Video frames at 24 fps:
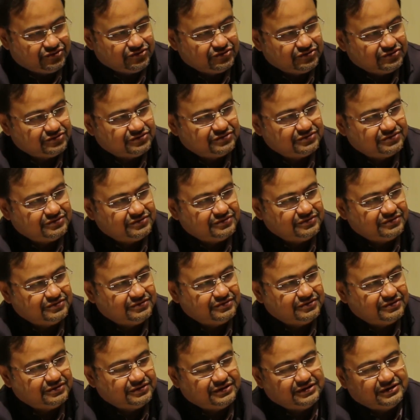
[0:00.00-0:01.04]
to
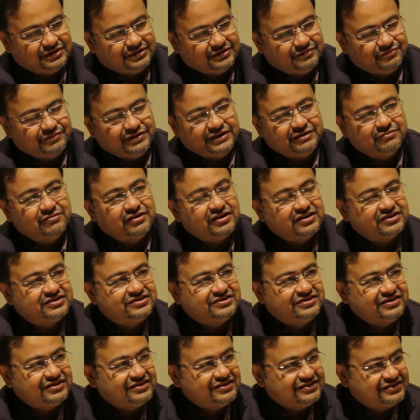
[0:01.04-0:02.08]
be
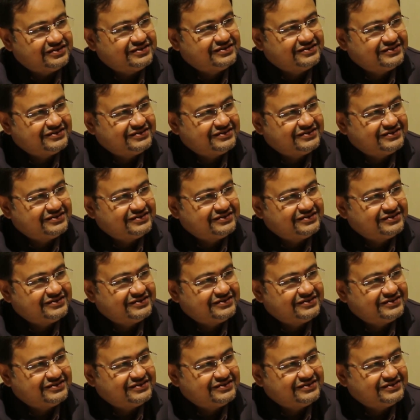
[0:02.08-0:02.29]
immersed in.